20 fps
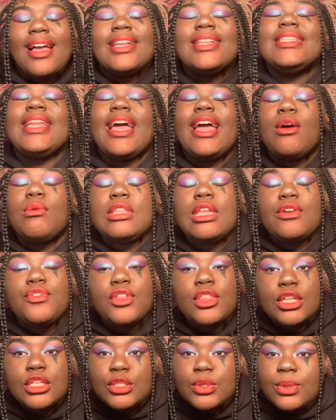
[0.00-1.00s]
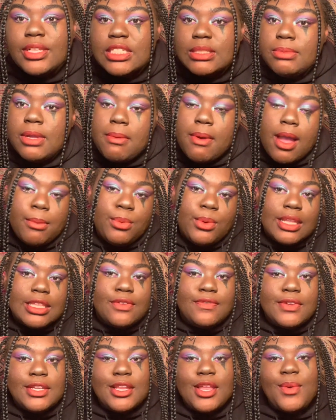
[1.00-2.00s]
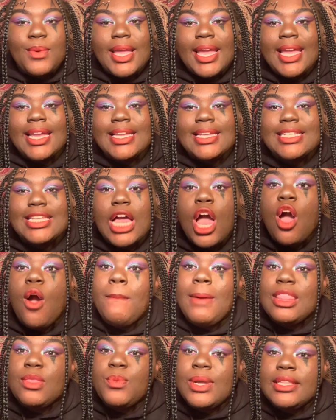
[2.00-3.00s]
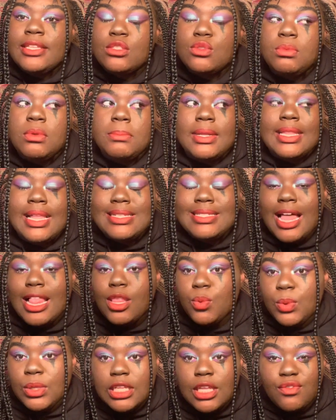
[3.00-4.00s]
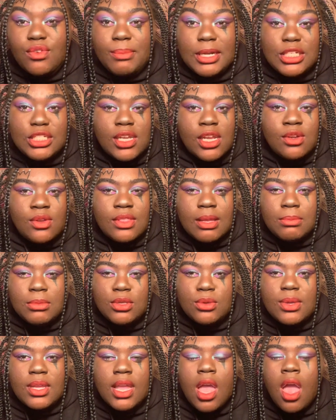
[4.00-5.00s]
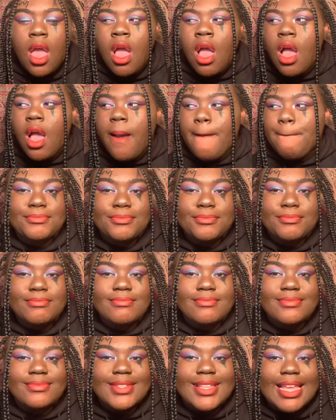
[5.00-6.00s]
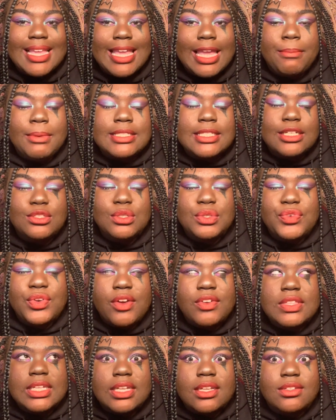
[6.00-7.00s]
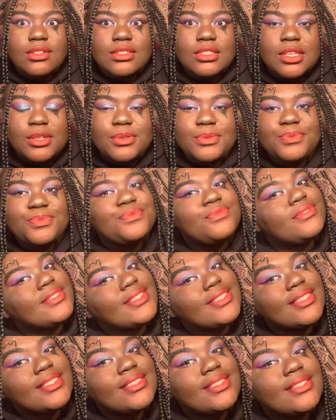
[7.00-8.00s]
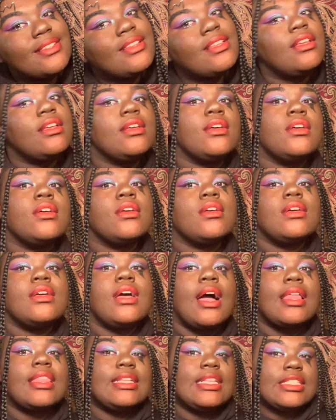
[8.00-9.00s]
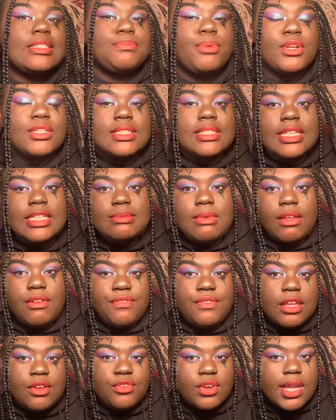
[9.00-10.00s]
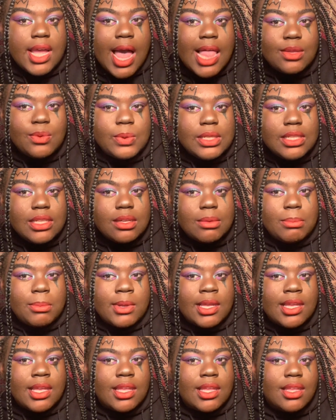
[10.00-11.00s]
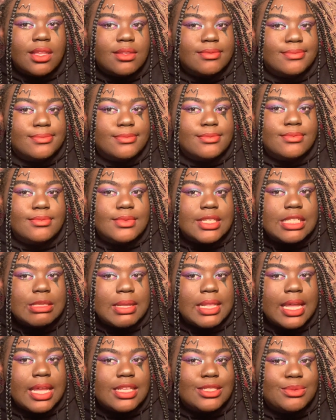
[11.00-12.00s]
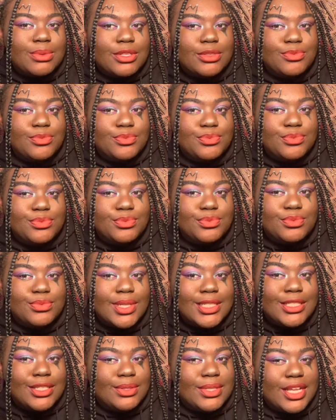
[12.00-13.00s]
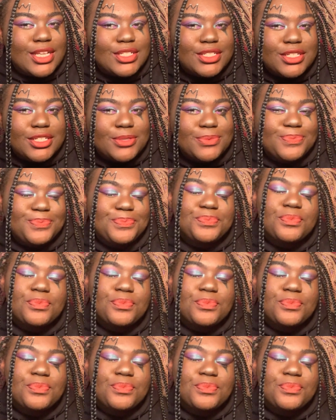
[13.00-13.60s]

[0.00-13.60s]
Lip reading: Now, without further ado, let's be right about the video. And oh, by the way, this will be my last Halloween look for my channel that I'm doing. Yeah, but stay tuned for everything else. So I think this personally is my favorite Halloween look, but it's my last one until next year.